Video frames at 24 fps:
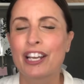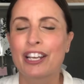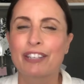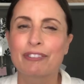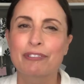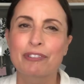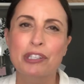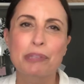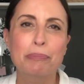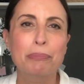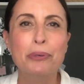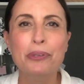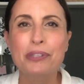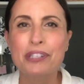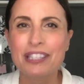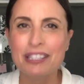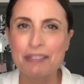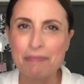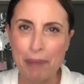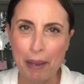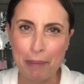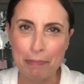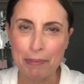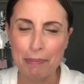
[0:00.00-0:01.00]
spruce them
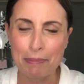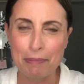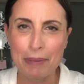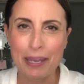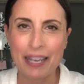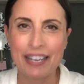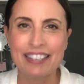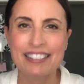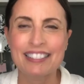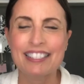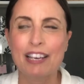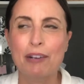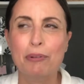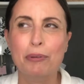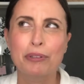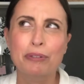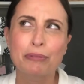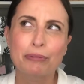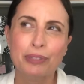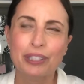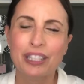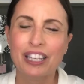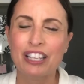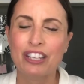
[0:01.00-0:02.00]
up a bit. I wouldn't
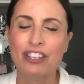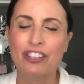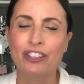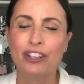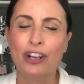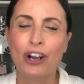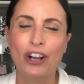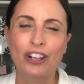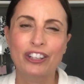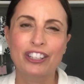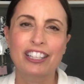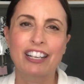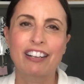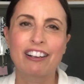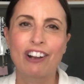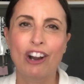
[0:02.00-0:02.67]
really call it a